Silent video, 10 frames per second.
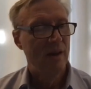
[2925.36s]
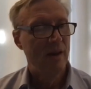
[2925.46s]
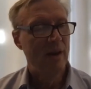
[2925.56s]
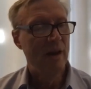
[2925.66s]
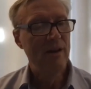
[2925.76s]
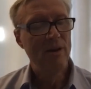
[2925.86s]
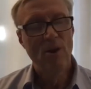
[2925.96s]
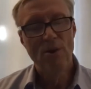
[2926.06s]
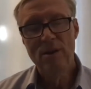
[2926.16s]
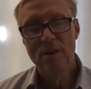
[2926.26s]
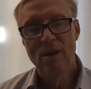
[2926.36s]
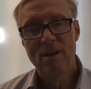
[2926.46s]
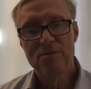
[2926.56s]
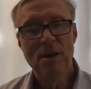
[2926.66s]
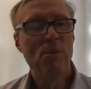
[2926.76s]
I don't know,
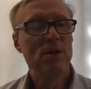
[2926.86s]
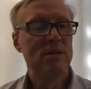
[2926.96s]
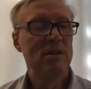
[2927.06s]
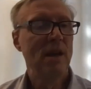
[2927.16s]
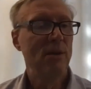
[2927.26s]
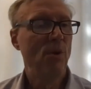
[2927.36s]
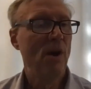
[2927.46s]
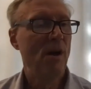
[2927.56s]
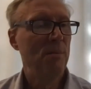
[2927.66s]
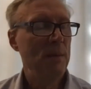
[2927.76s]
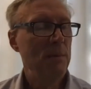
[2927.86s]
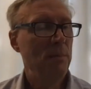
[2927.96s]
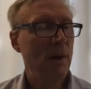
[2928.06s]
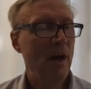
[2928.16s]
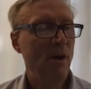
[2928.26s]
if someone said, well, maybe
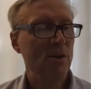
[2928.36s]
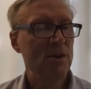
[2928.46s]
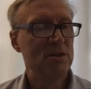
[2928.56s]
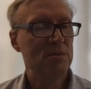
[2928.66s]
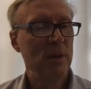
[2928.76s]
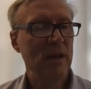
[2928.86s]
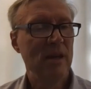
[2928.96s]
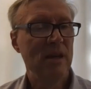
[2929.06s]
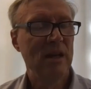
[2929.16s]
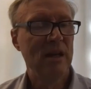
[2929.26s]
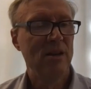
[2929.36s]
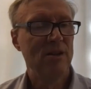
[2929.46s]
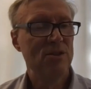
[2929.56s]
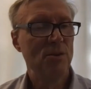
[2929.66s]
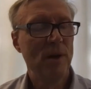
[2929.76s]
Powell is being
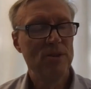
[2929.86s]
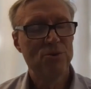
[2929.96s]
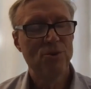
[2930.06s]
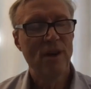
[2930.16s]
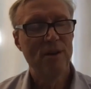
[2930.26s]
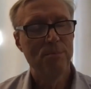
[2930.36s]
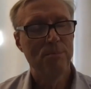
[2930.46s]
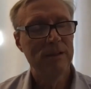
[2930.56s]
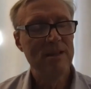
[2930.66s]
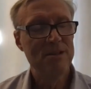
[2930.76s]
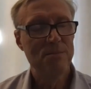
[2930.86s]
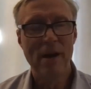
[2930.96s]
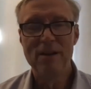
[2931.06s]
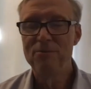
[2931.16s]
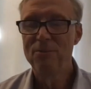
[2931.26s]
too much trying to please
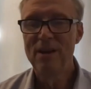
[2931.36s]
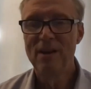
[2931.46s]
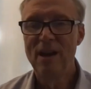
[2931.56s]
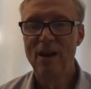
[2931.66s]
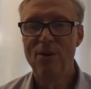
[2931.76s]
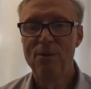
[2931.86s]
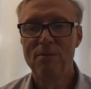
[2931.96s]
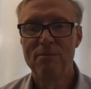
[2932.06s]
Biden right now,